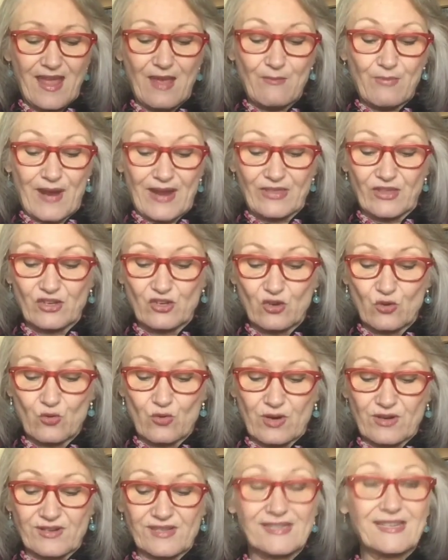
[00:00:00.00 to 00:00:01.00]
And by the
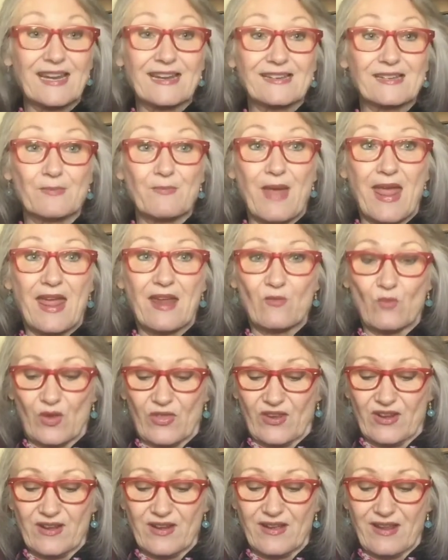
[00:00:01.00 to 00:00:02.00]
door stands a man
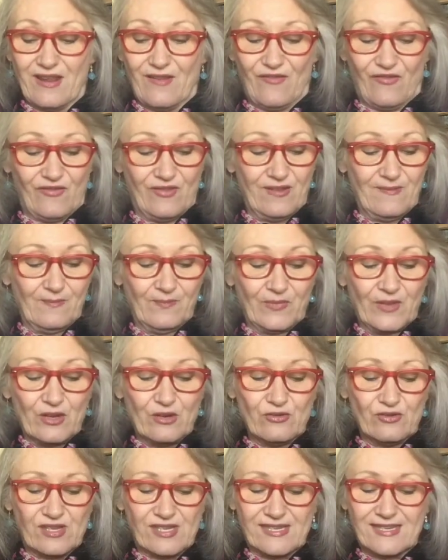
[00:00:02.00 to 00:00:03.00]
with a knife,
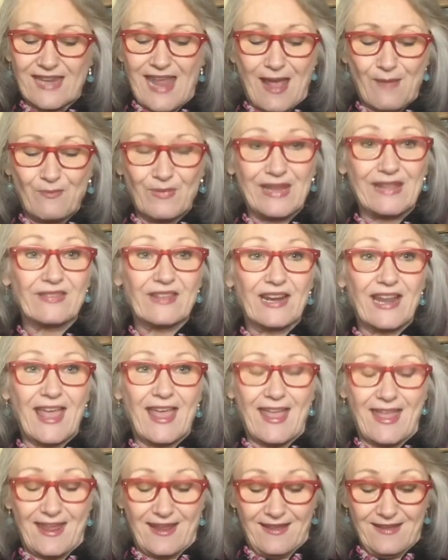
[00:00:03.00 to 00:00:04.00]
who stabbed me in the
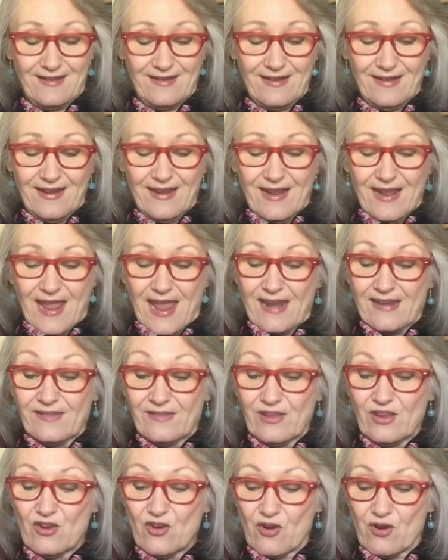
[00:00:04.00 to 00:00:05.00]
leg, and
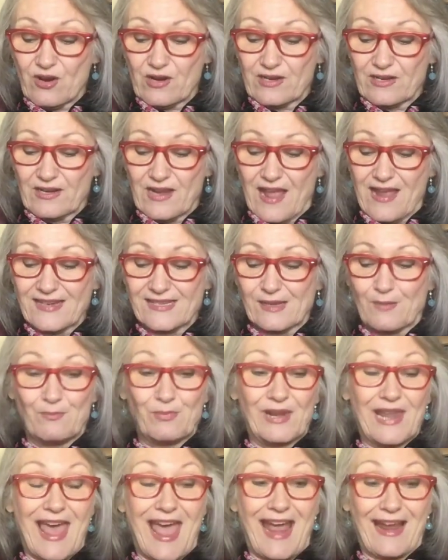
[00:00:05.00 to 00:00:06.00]
in the yard lies a
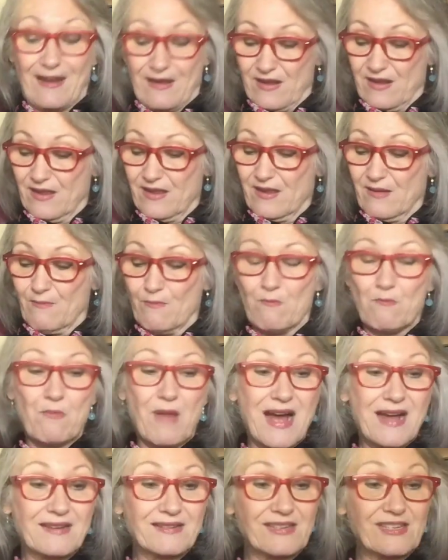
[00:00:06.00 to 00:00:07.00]
black
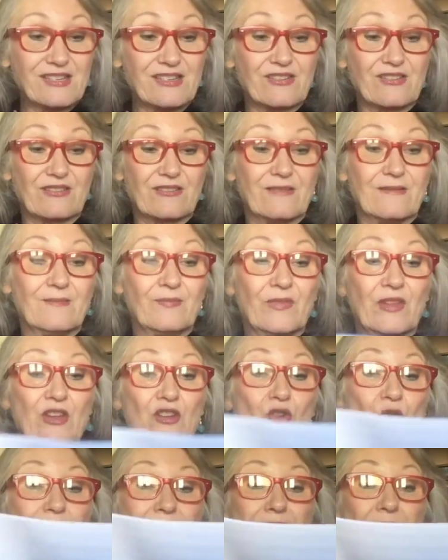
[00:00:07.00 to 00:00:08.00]
monster,
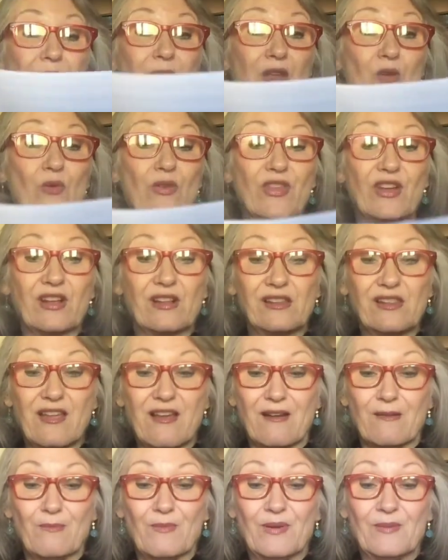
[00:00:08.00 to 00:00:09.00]
who hit me with a
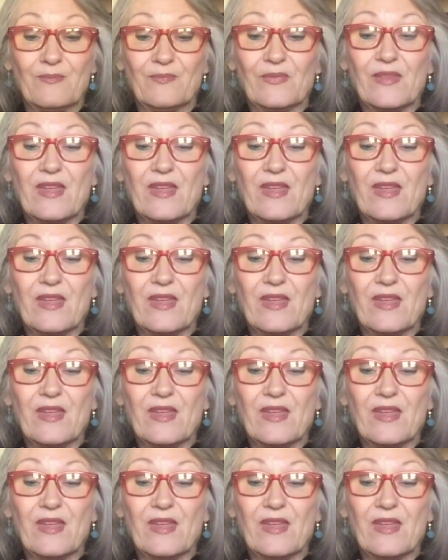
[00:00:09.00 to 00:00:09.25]
club.